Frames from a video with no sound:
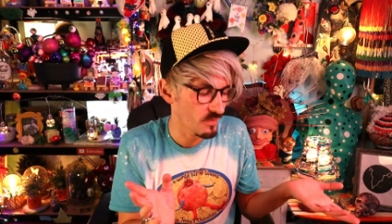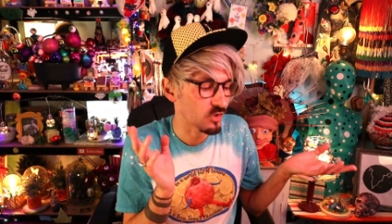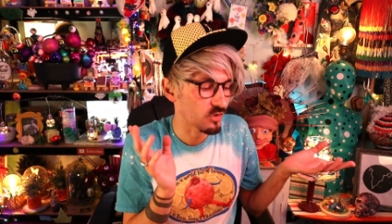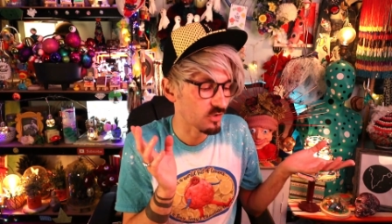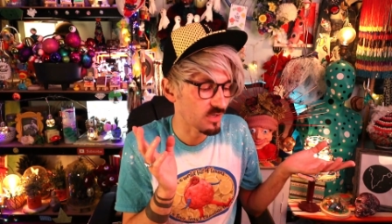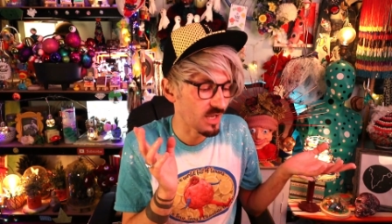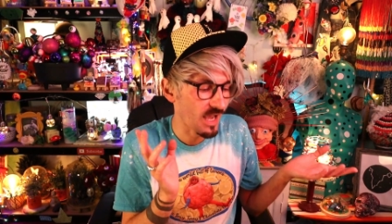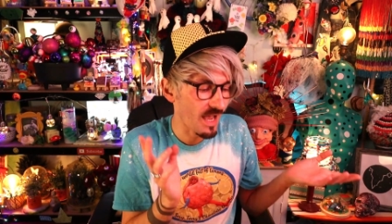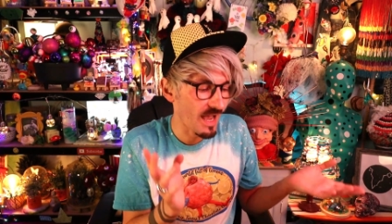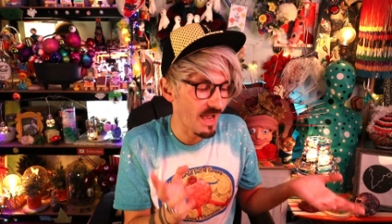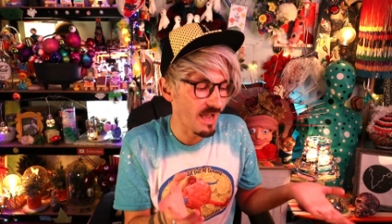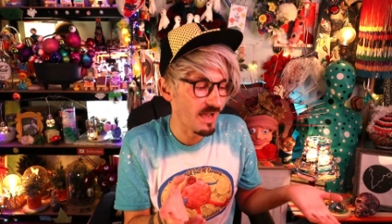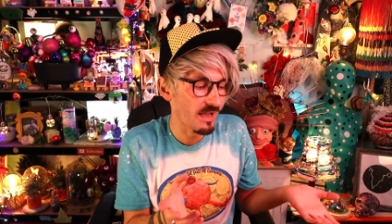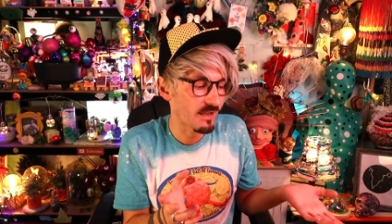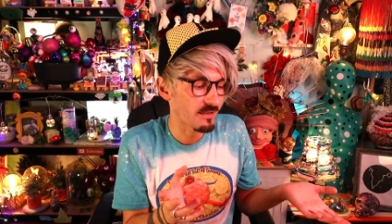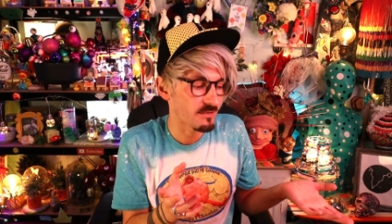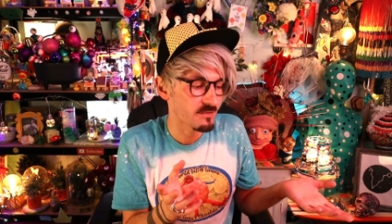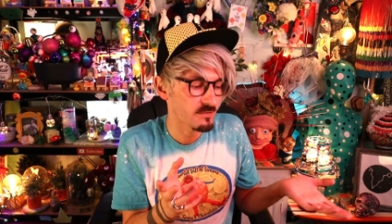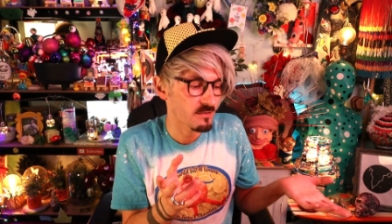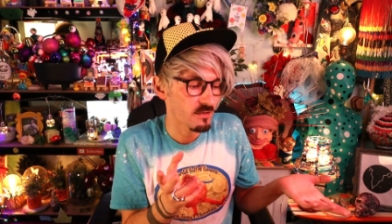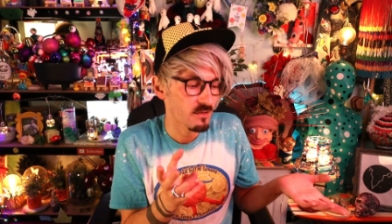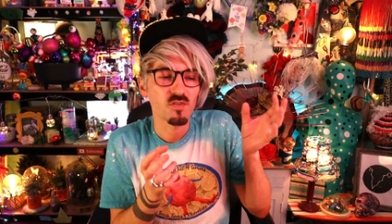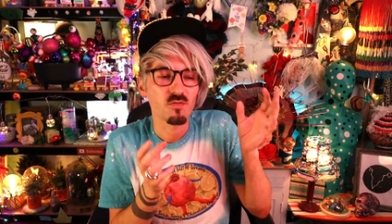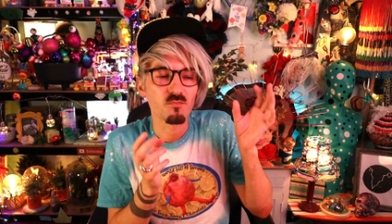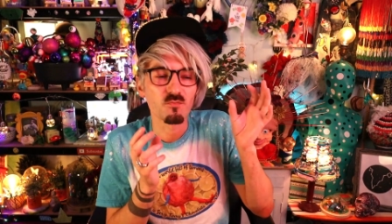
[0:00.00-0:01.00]
you could
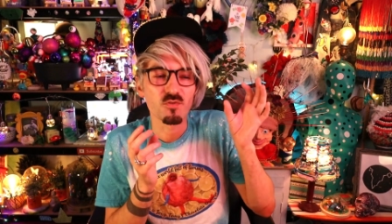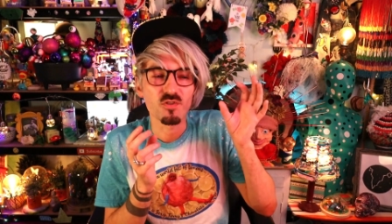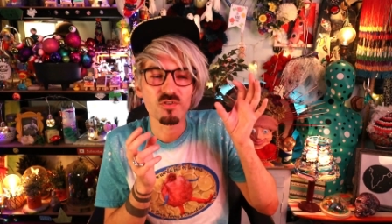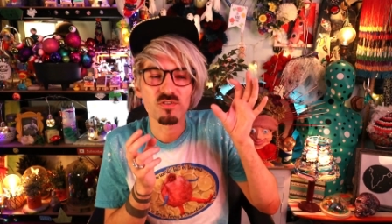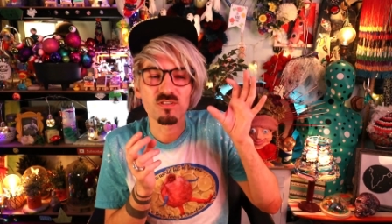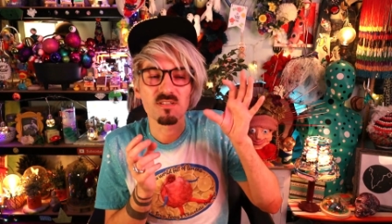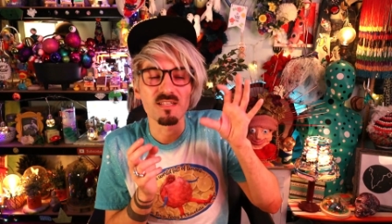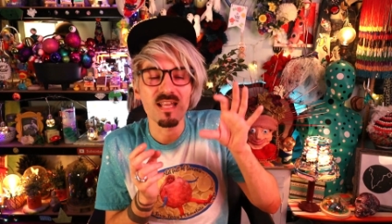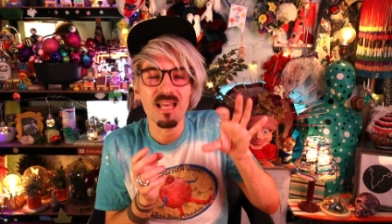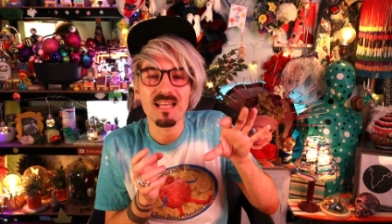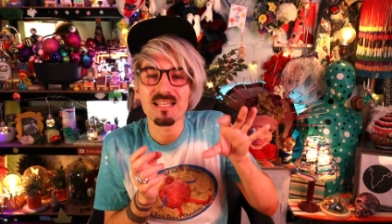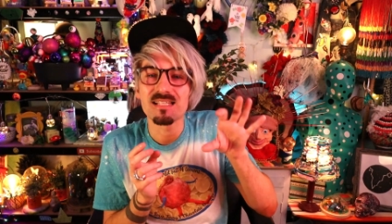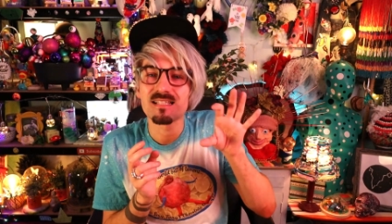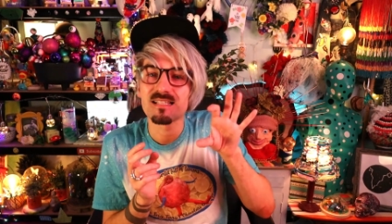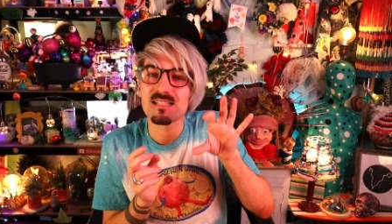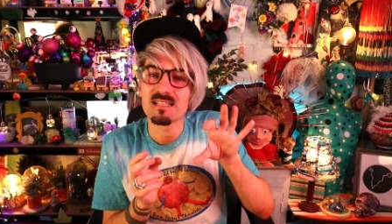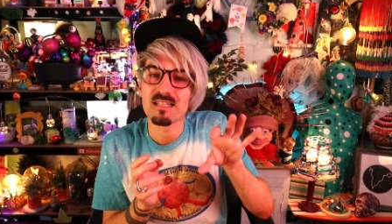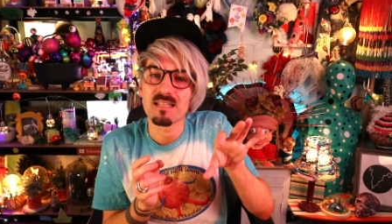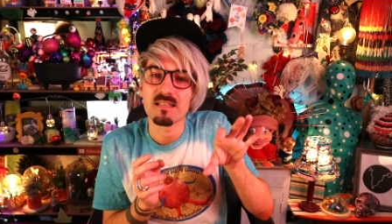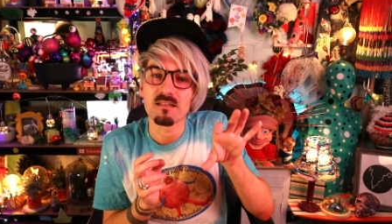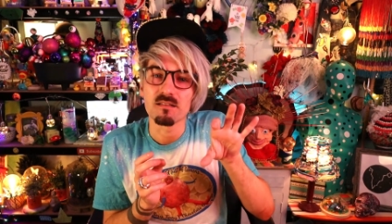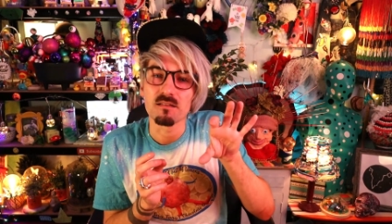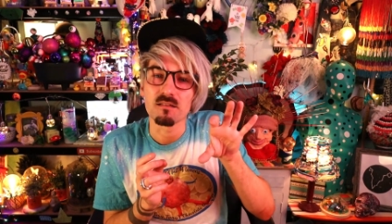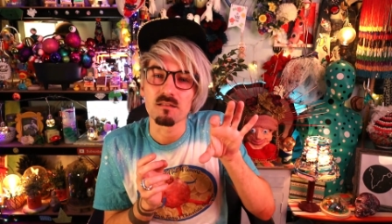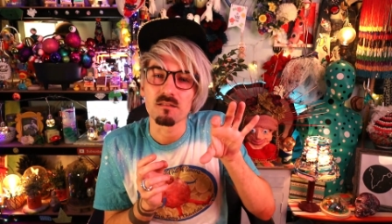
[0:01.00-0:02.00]
add some just nice
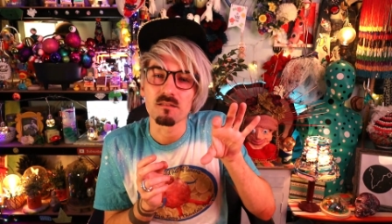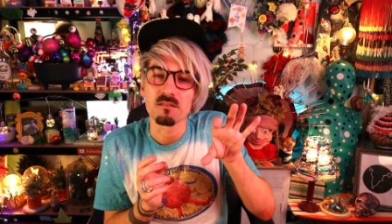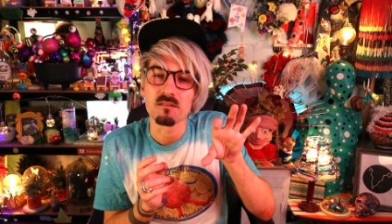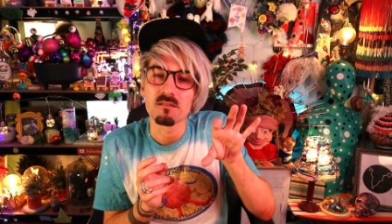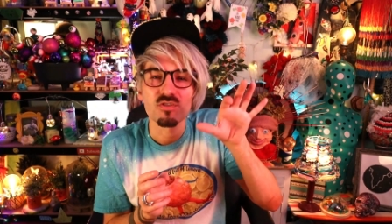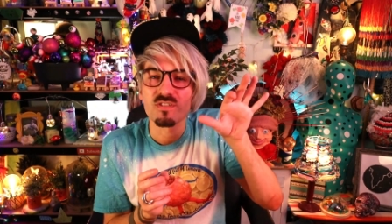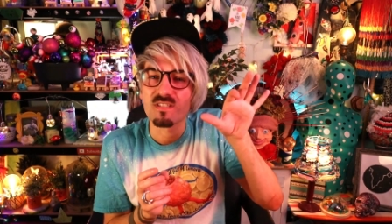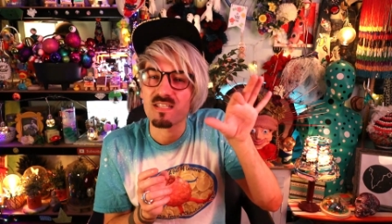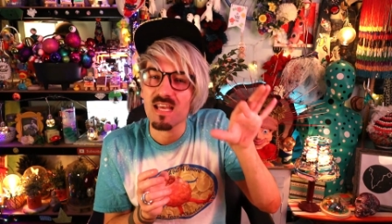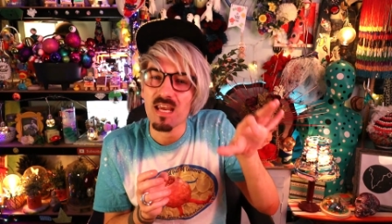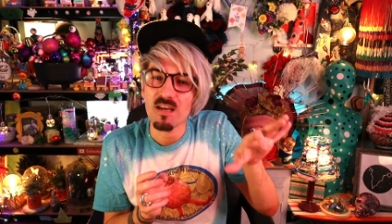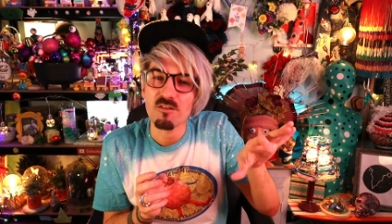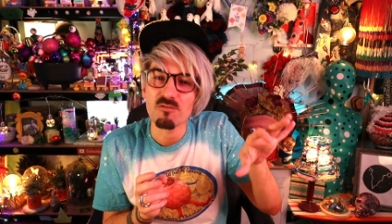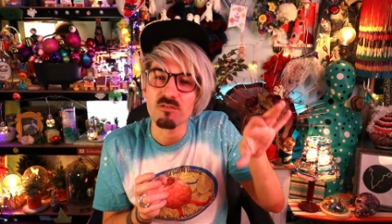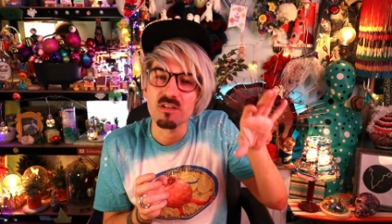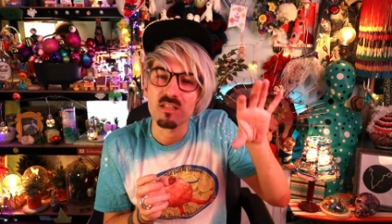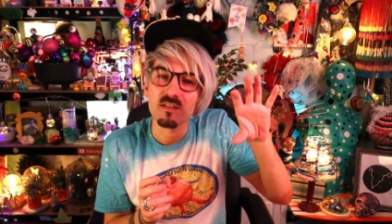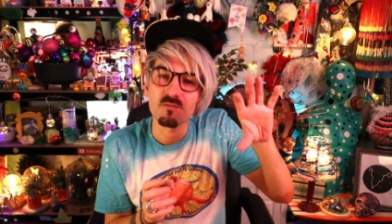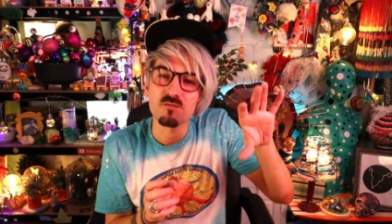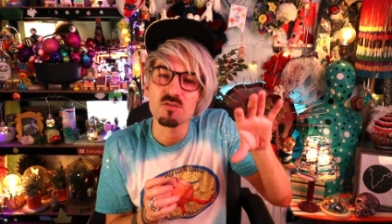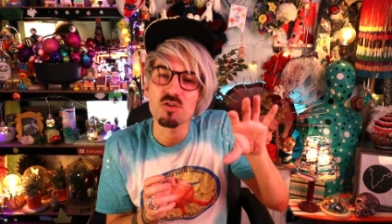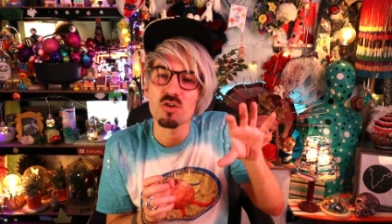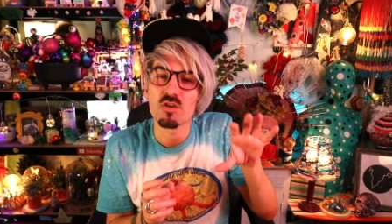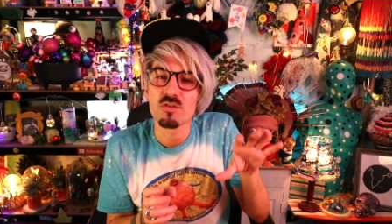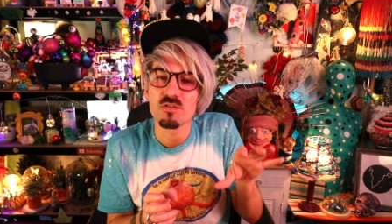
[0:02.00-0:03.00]
little just
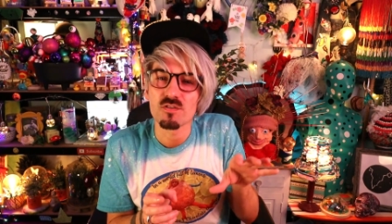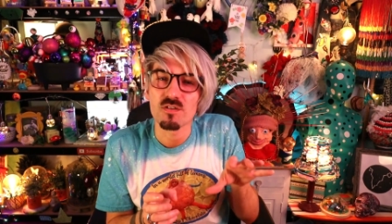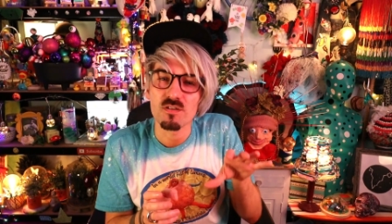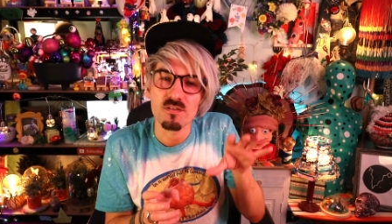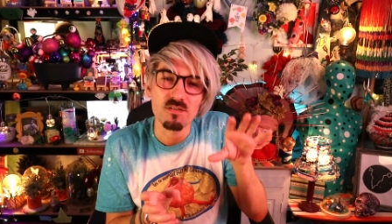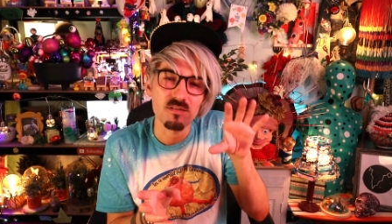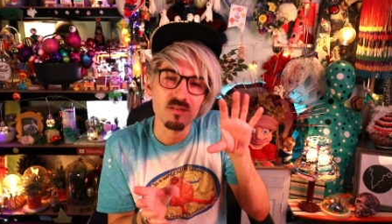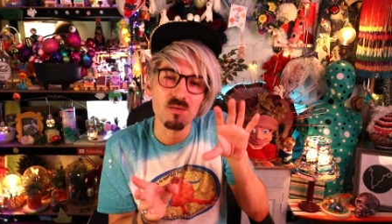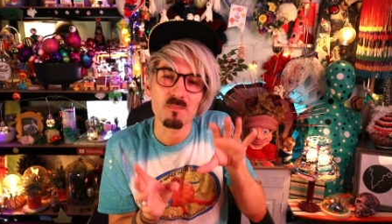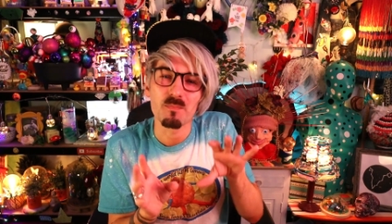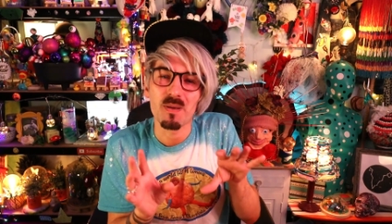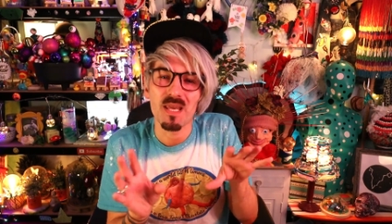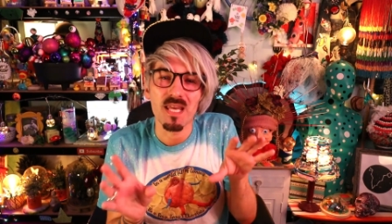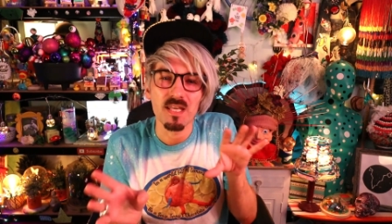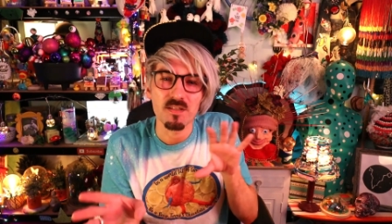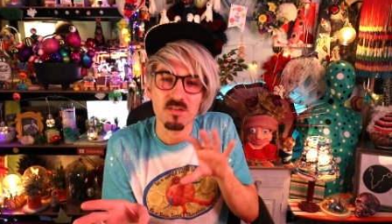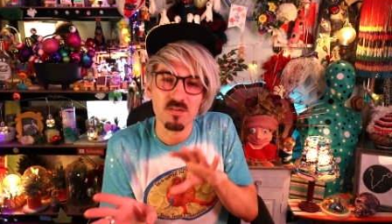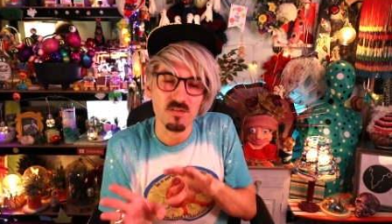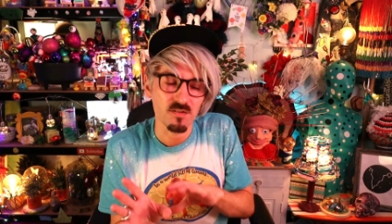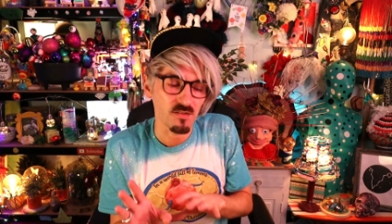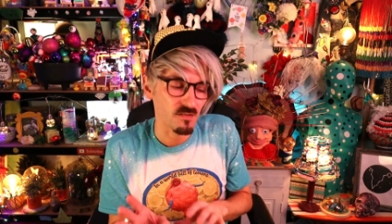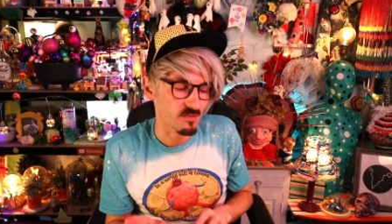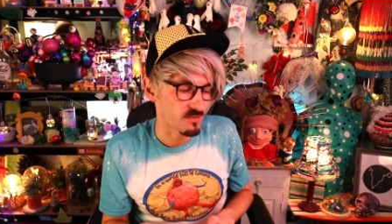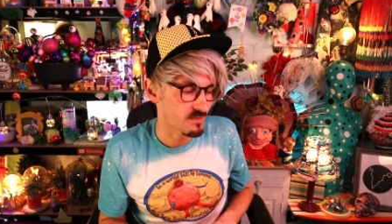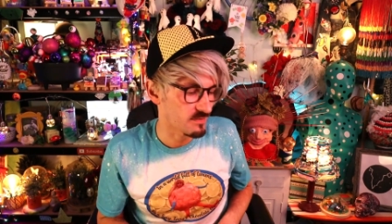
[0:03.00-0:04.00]
decorative touches to
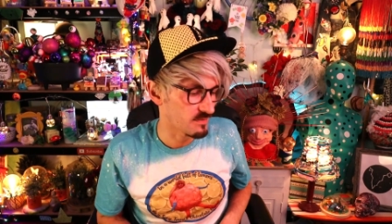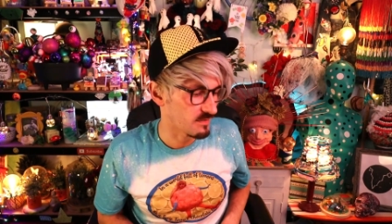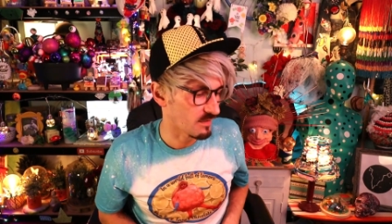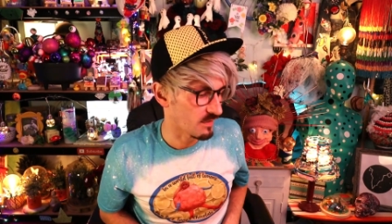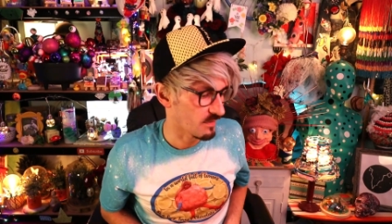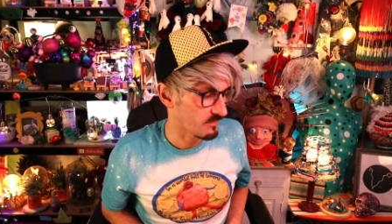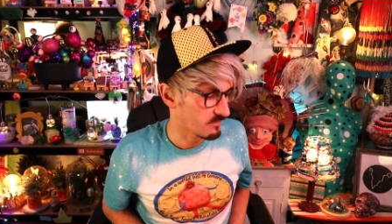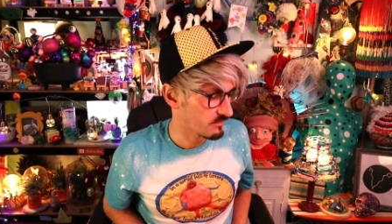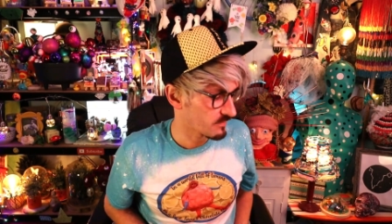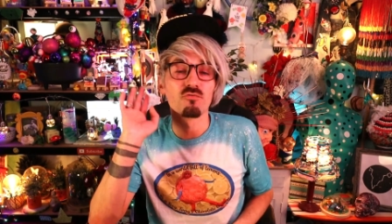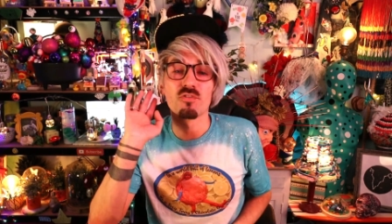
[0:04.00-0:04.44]
pages and stuff.